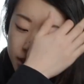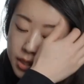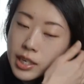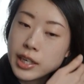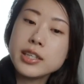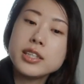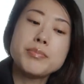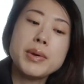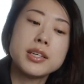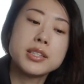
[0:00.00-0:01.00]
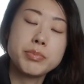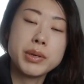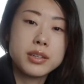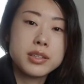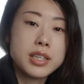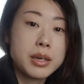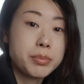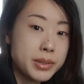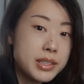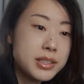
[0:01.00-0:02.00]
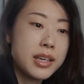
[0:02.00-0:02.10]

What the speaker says: Chinese men speak Japanese